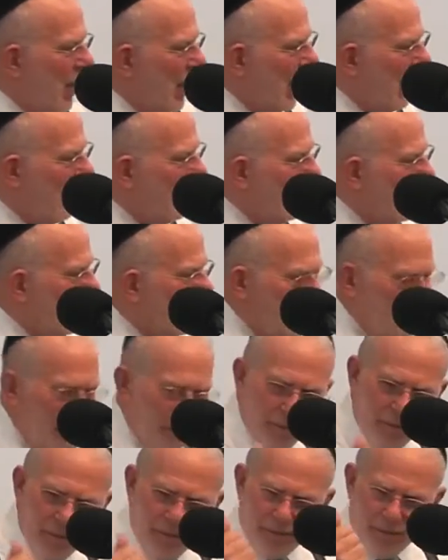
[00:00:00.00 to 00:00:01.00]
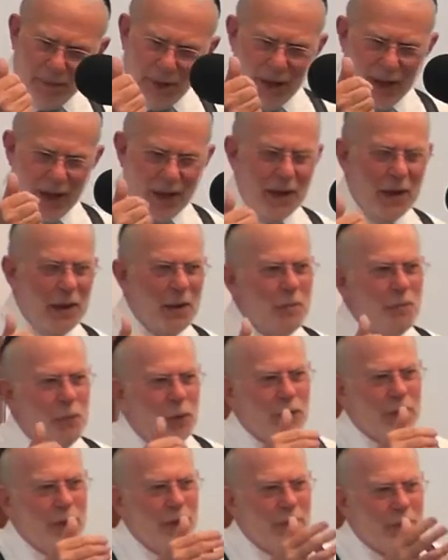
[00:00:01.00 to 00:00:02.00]
and he, he, he
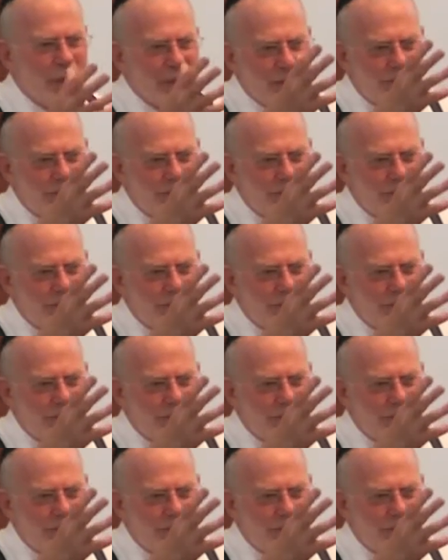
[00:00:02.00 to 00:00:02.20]
put them.